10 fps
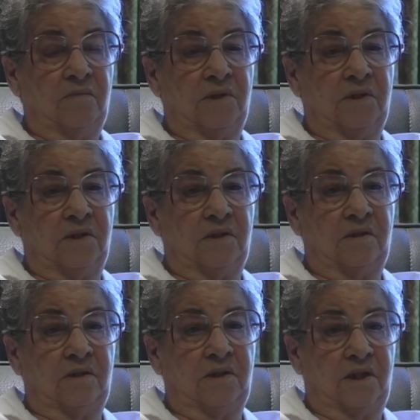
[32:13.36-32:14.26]
But
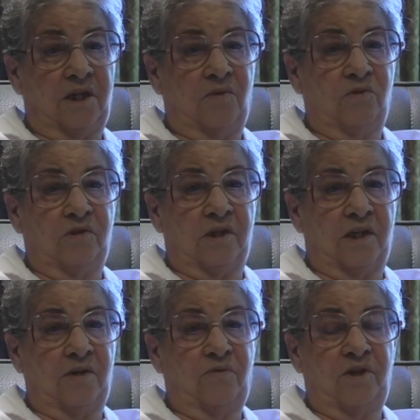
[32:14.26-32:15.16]
uh, his hair was
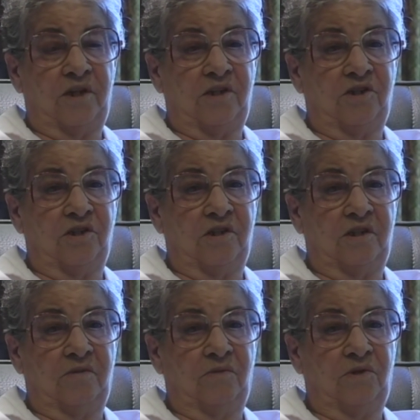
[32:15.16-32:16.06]
kind of reddish and
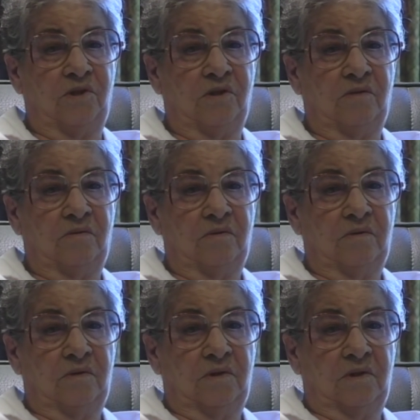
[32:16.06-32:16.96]
he was uh,
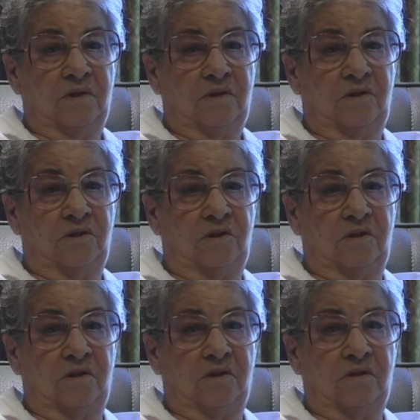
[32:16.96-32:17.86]
just
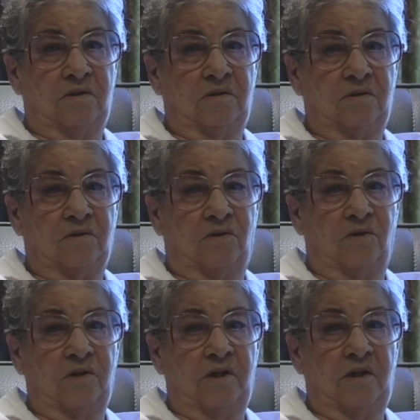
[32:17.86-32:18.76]
uh,
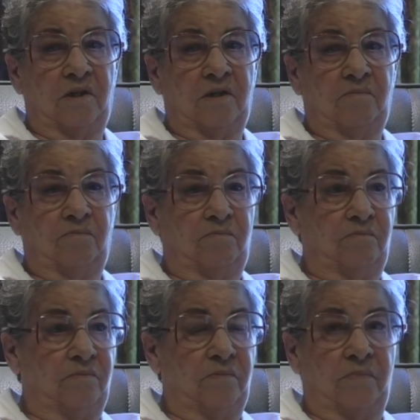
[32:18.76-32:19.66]
ordinarily
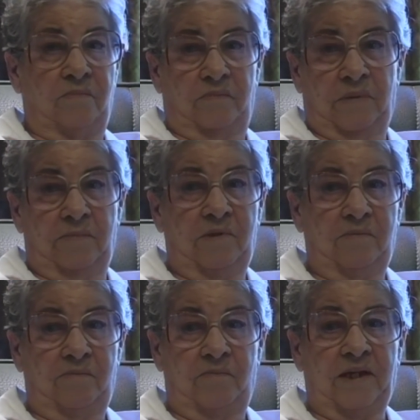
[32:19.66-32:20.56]

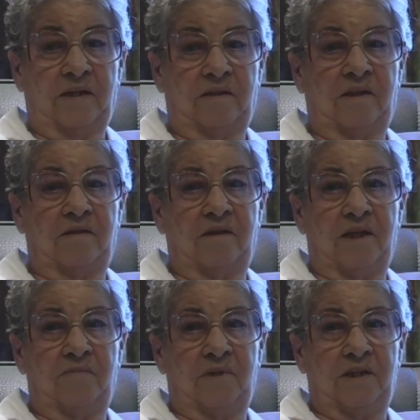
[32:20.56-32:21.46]
maybe about
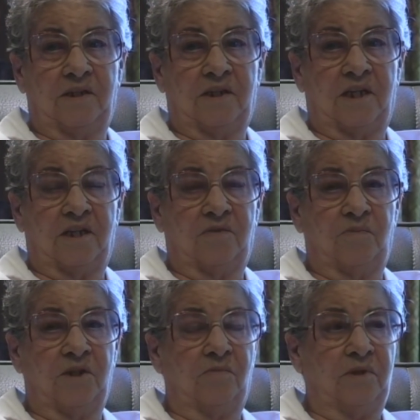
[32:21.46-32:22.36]
that man's size mm-hmm.
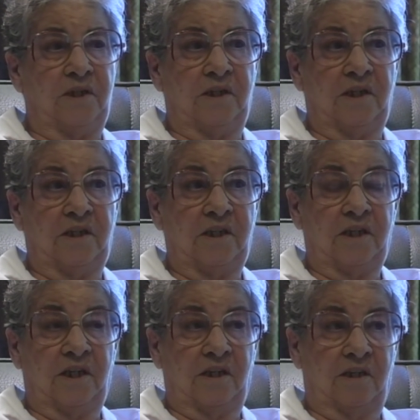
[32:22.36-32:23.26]
built. But he did
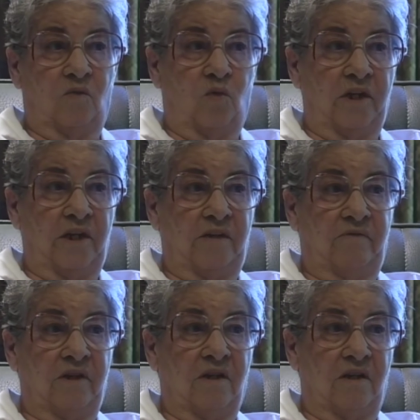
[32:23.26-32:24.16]
gain a little weight
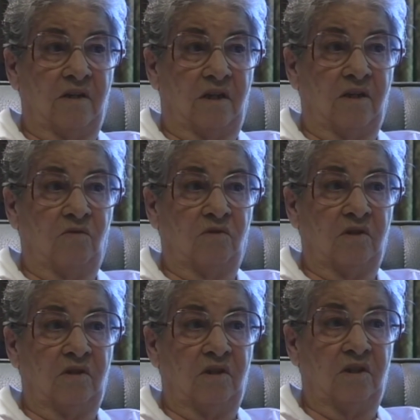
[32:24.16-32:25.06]
after he got a little older,
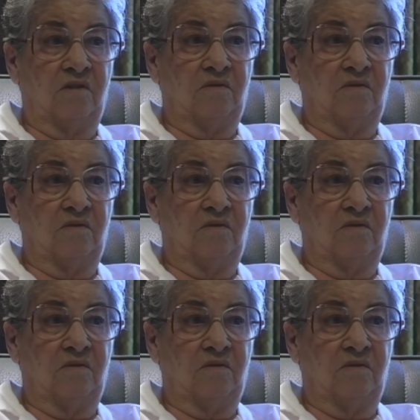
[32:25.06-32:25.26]
you know.